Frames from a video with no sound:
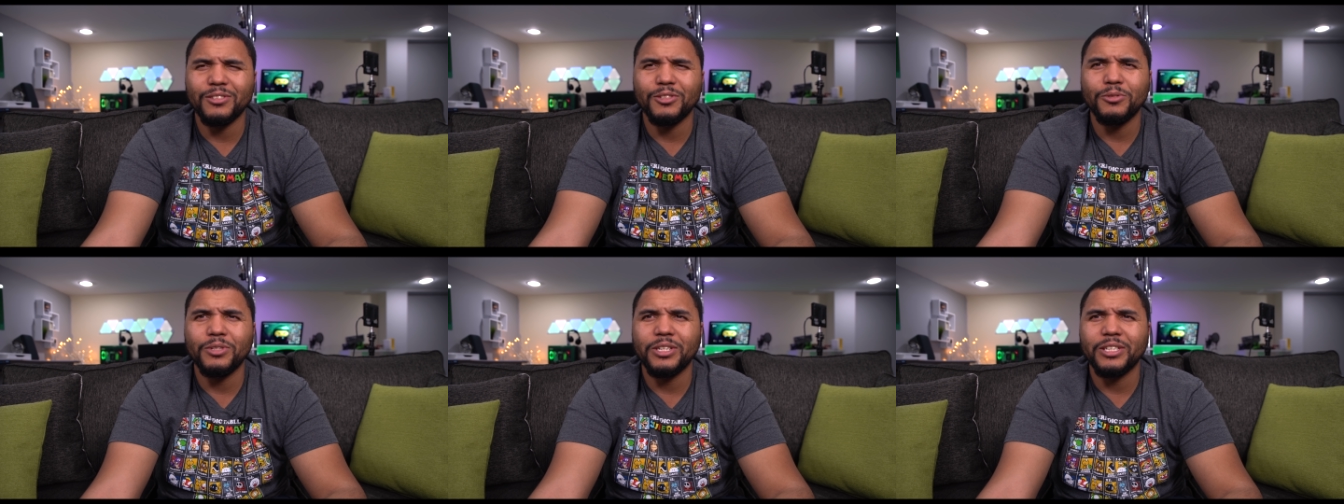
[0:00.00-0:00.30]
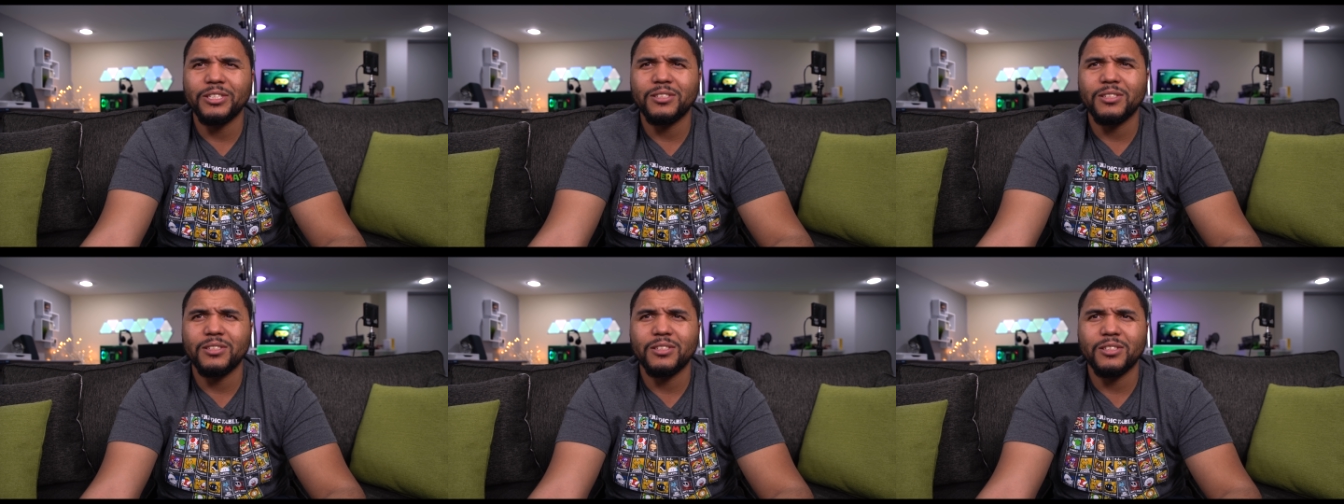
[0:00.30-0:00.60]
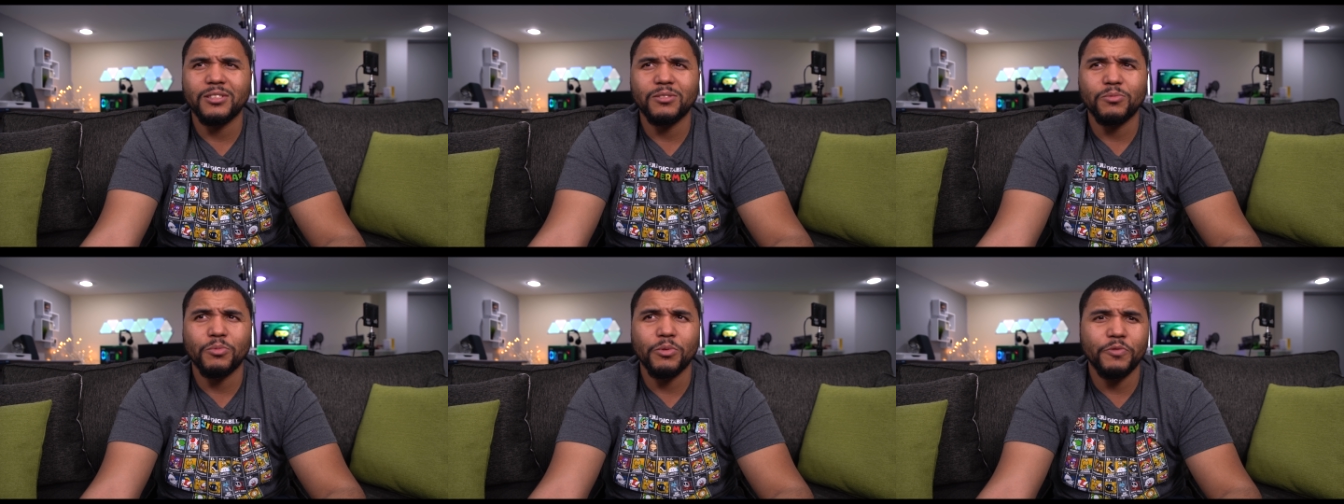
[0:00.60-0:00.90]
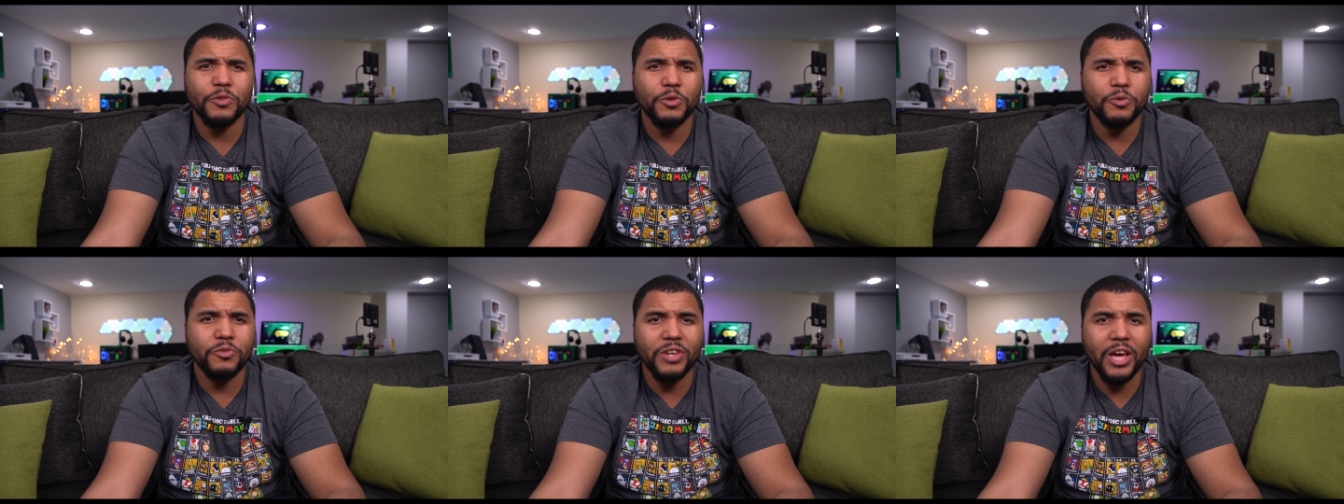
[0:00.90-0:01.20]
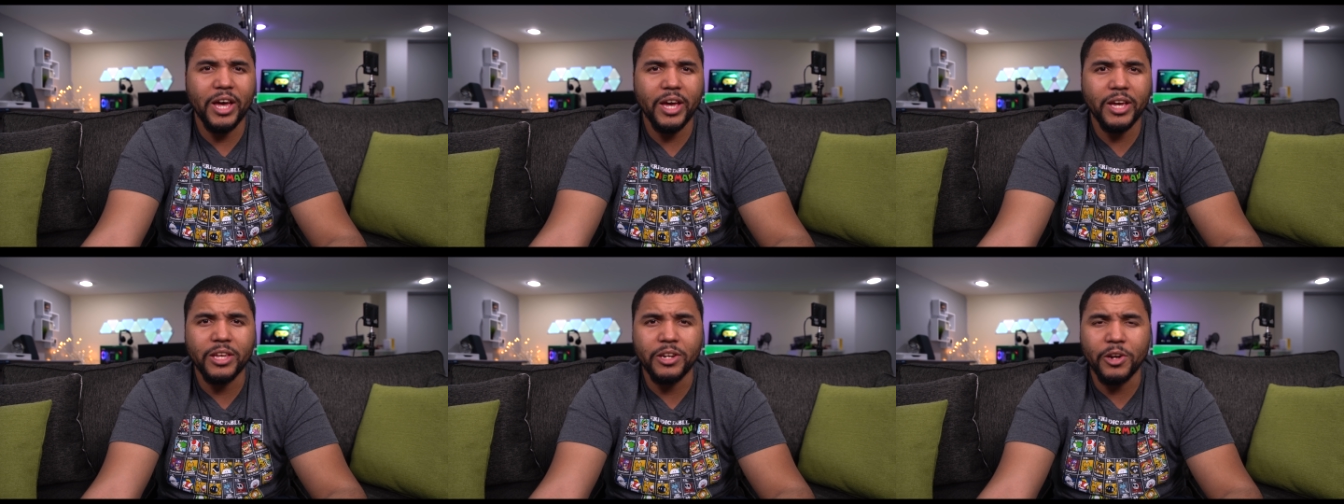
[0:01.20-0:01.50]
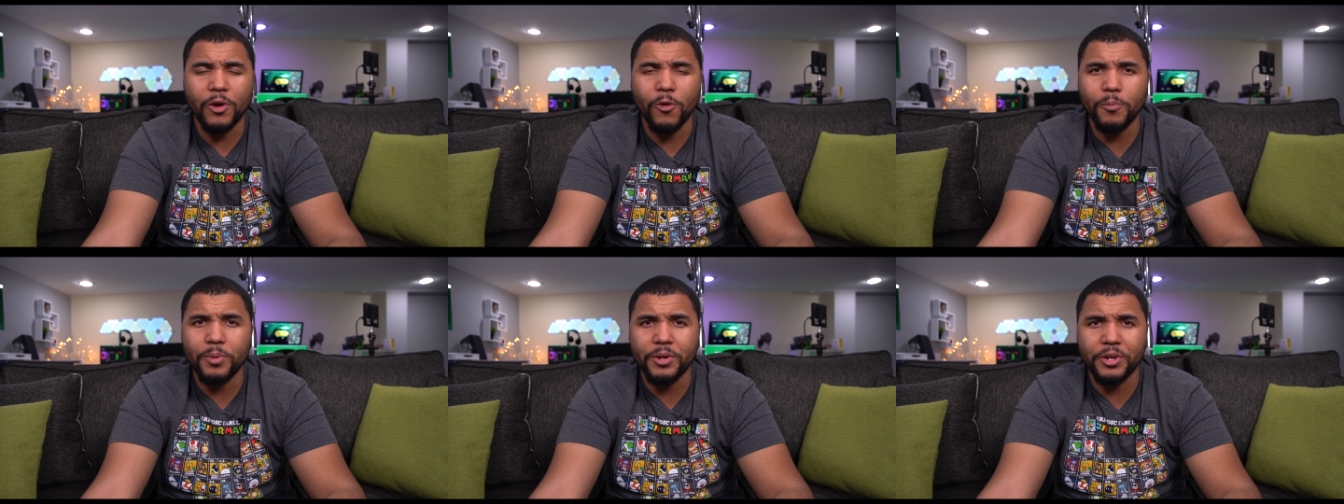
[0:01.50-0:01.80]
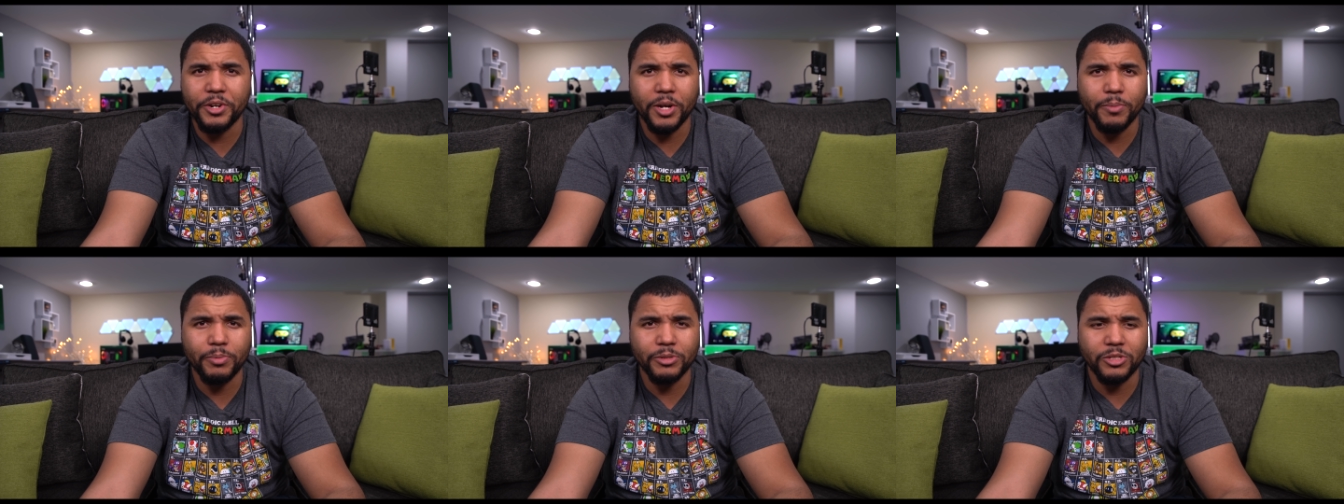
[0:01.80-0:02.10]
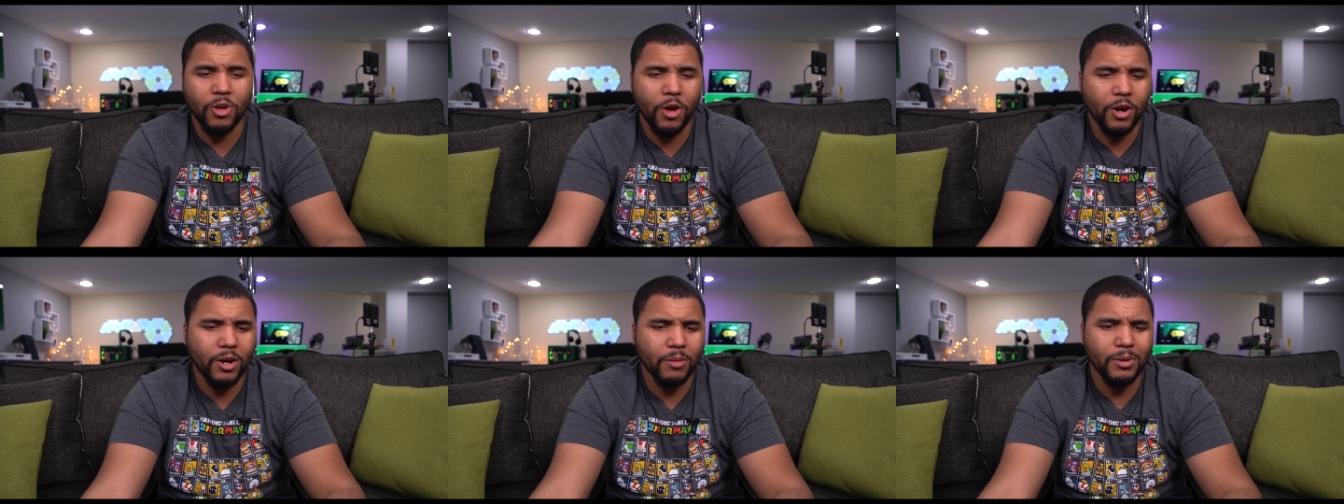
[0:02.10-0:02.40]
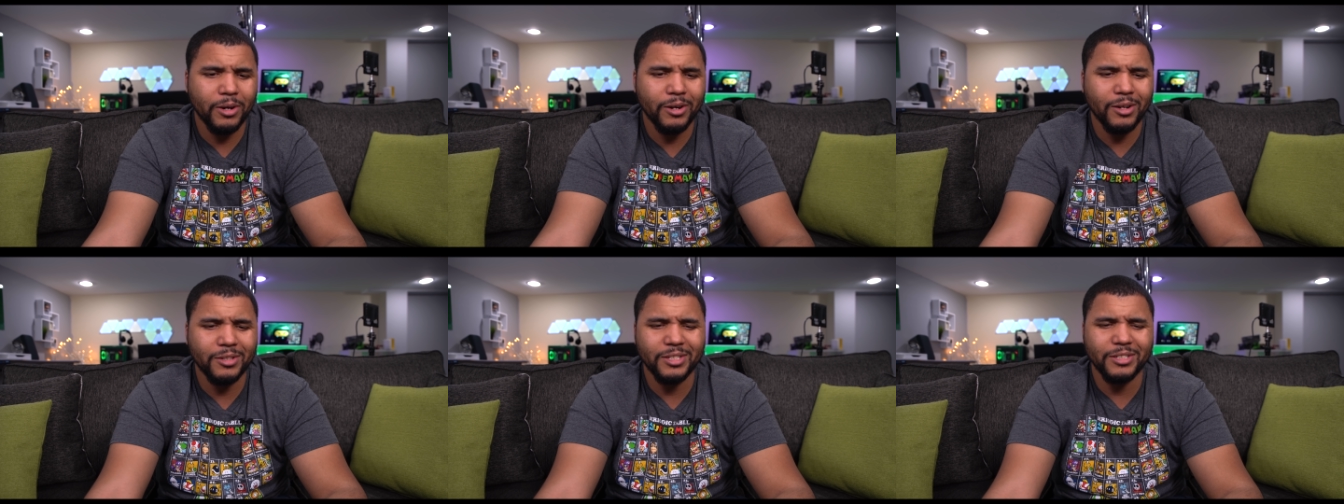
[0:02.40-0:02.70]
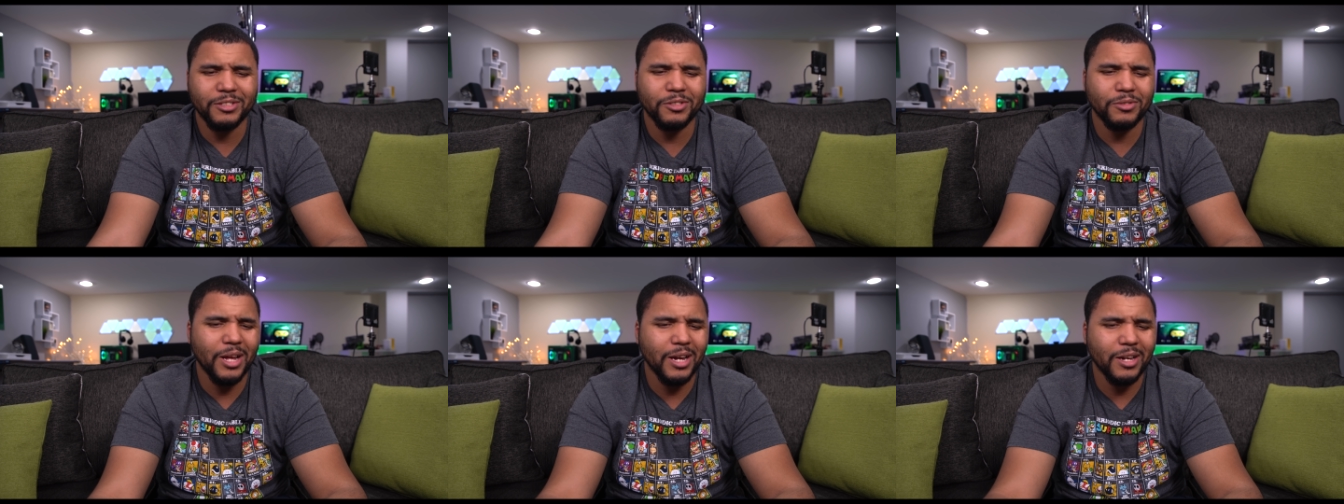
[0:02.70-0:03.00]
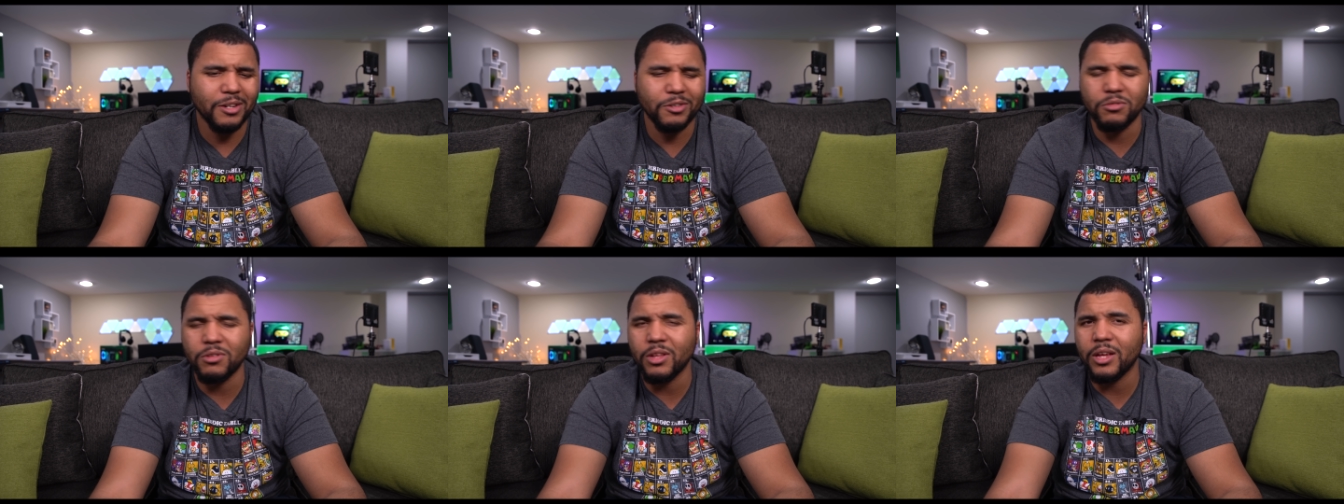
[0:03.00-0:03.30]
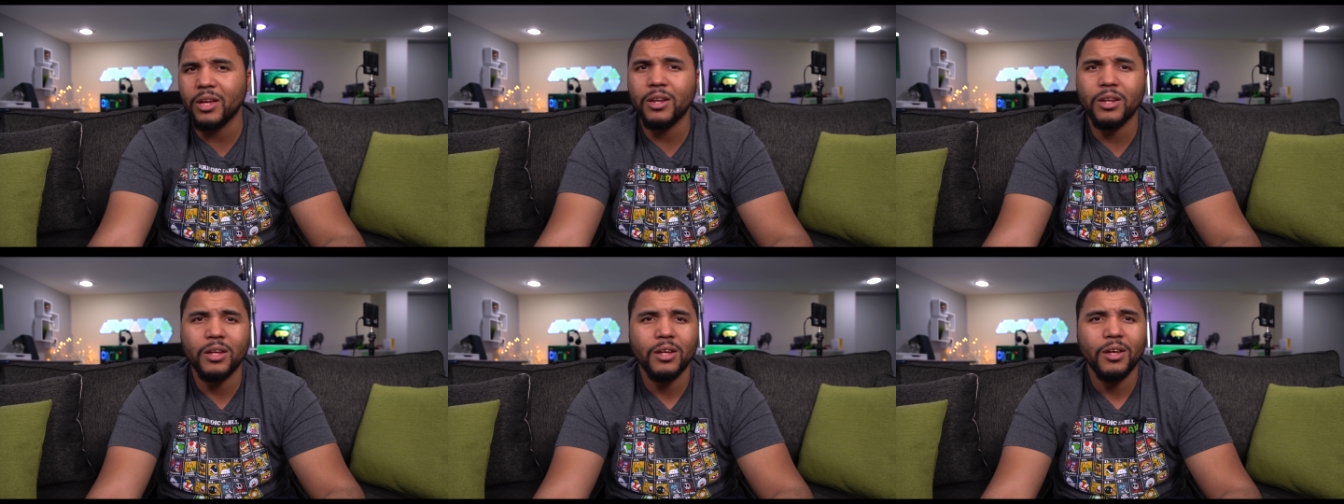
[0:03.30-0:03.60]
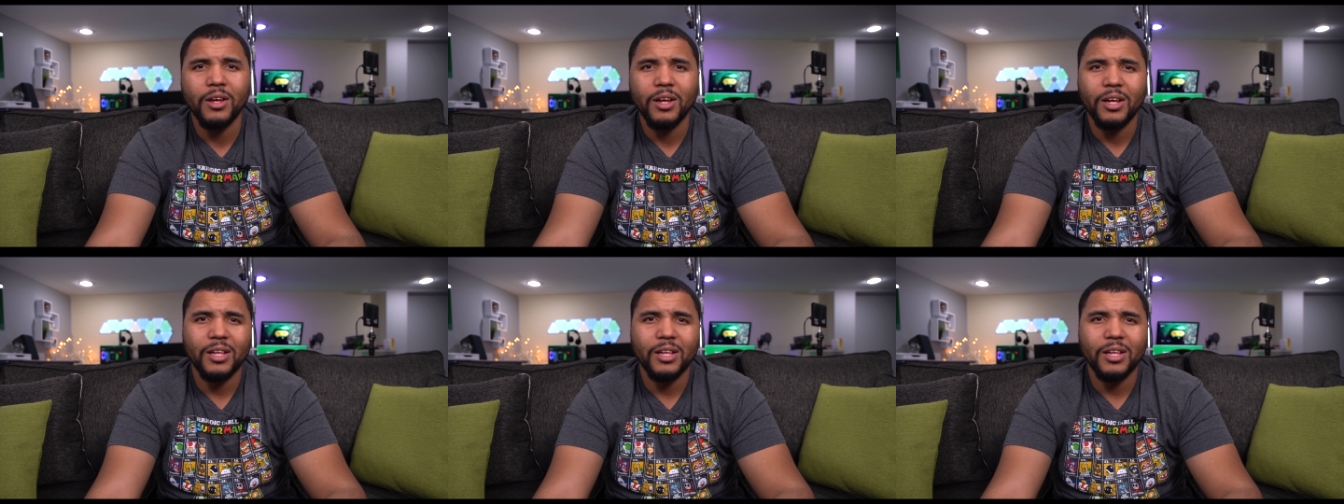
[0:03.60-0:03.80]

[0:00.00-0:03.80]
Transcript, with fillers: dude gets to just review tech and open it up and talk about it. I was like, dude, I can do that.